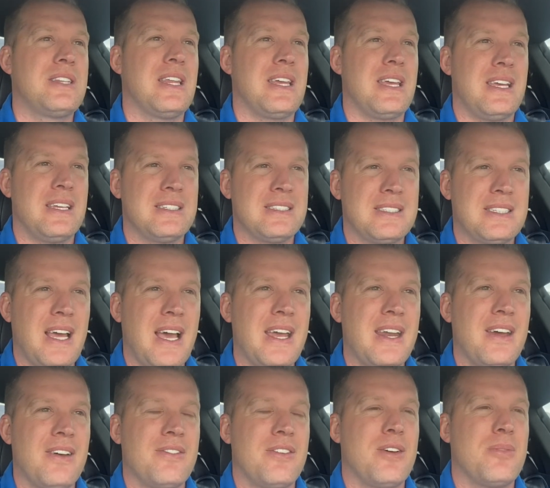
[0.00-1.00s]
The
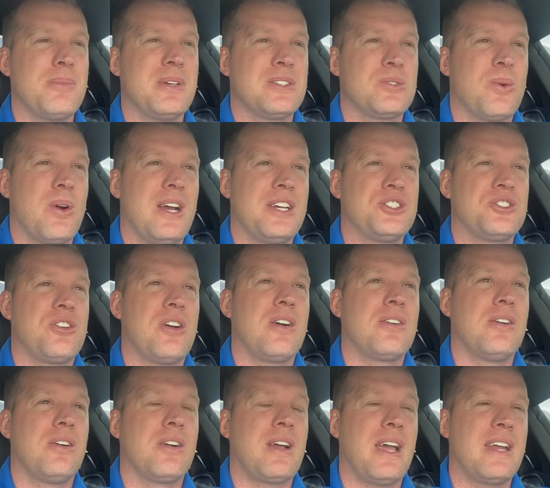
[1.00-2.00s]
inside of them is where I
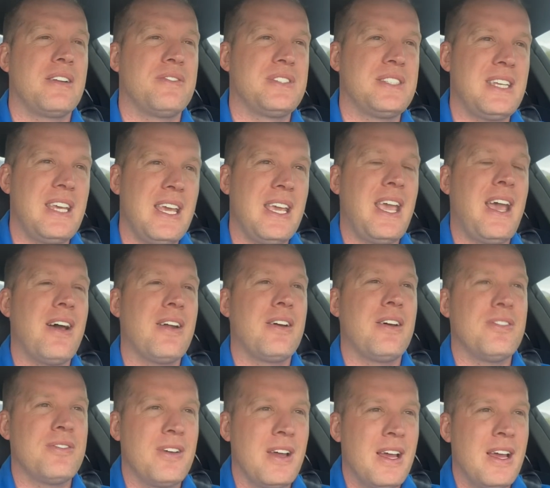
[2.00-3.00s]
struggle kind of seeing out
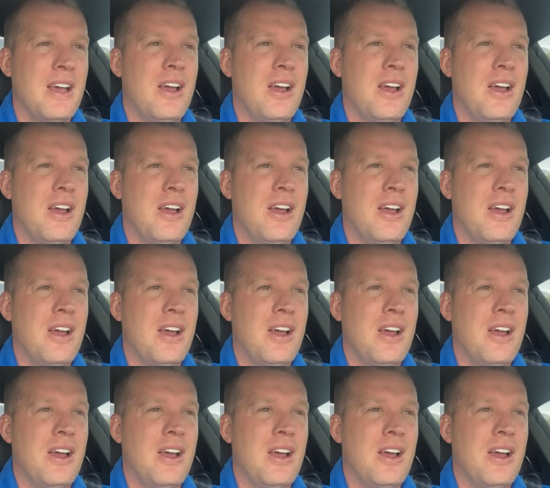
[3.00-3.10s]
of.